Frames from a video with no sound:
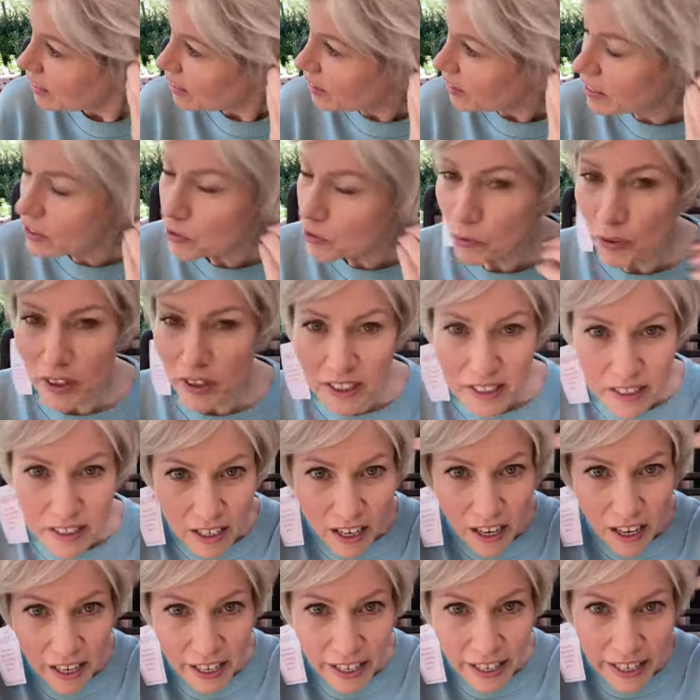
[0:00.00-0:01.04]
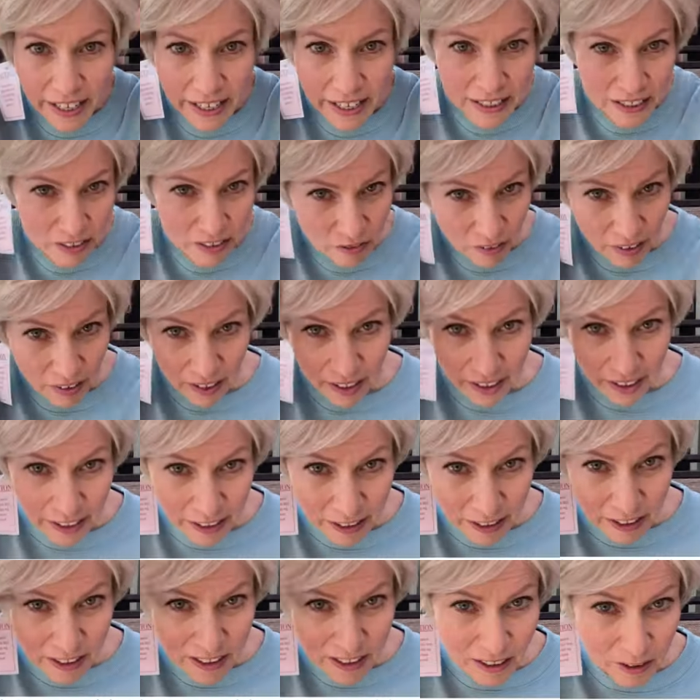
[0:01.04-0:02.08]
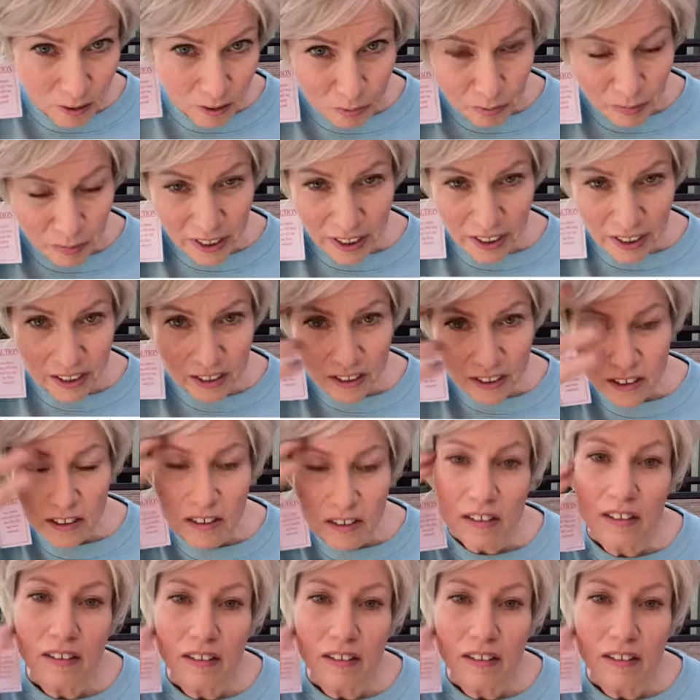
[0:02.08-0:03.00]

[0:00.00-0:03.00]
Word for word: This one is not heat defiant, but